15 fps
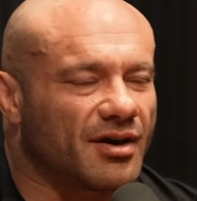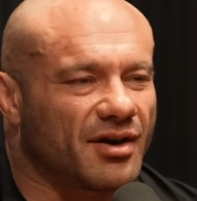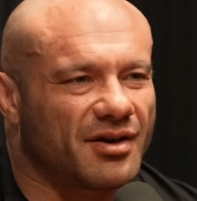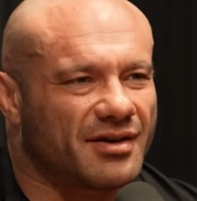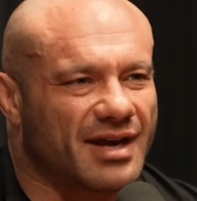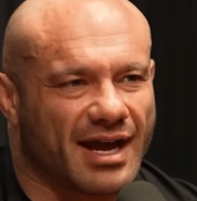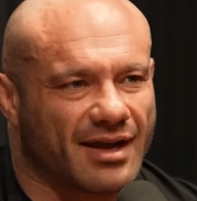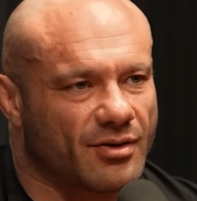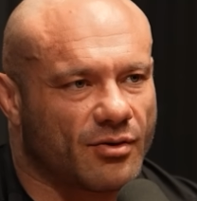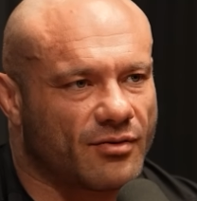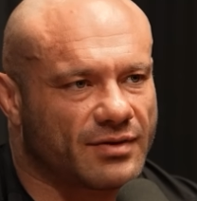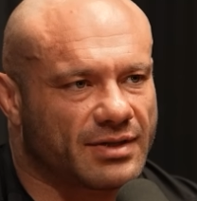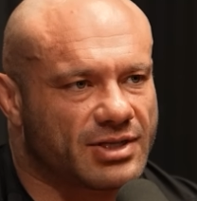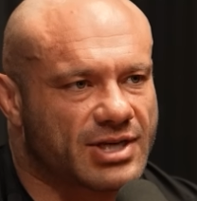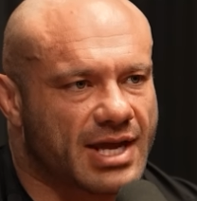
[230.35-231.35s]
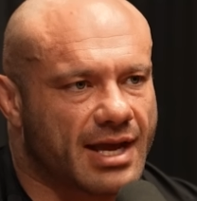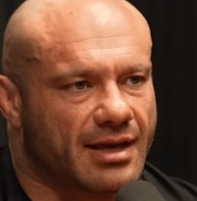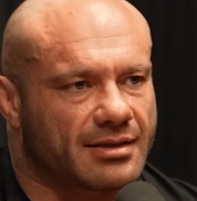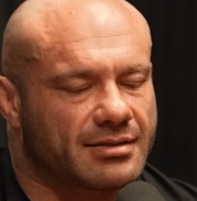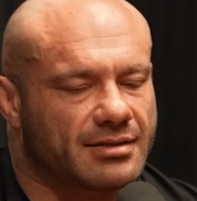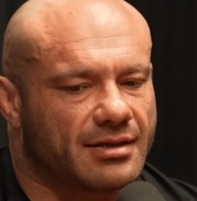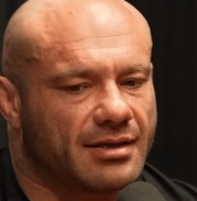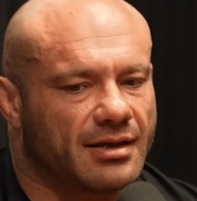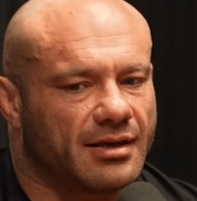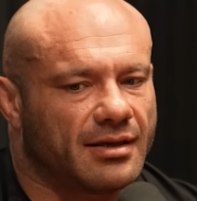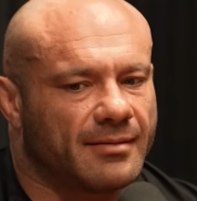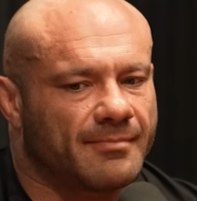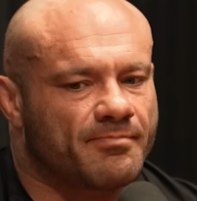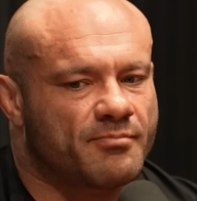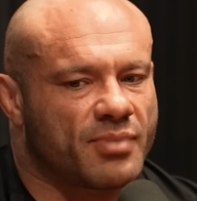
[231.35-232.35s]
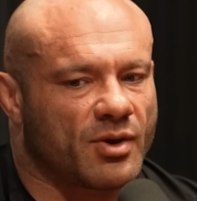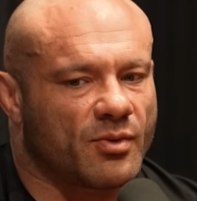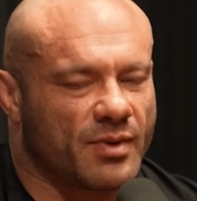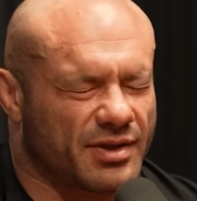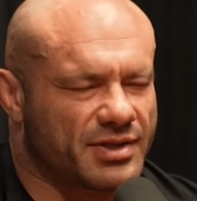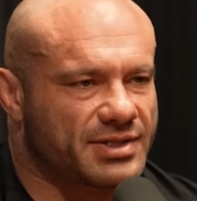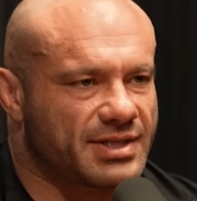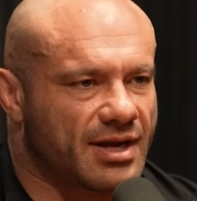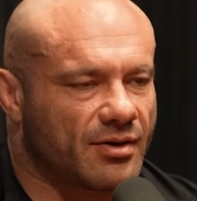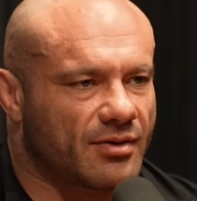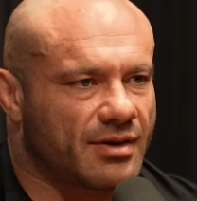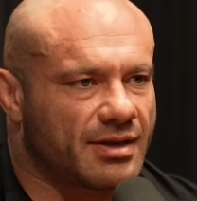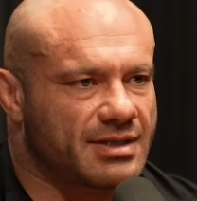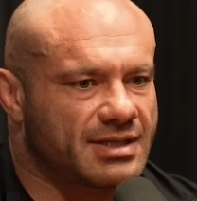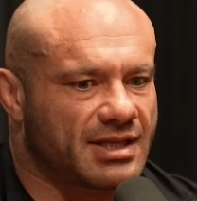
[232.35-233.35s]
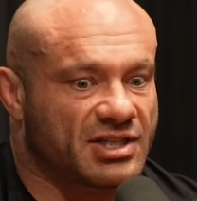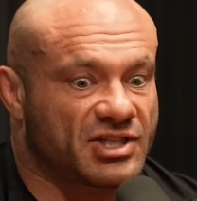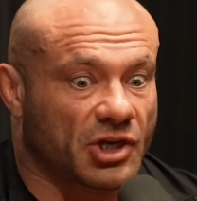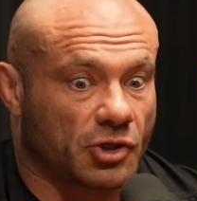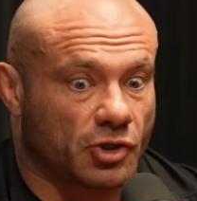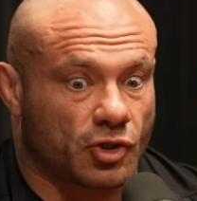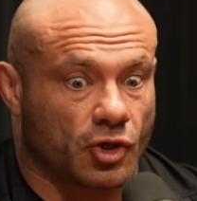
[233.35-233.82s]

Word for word: are not overly jacked, but with steroids, it's a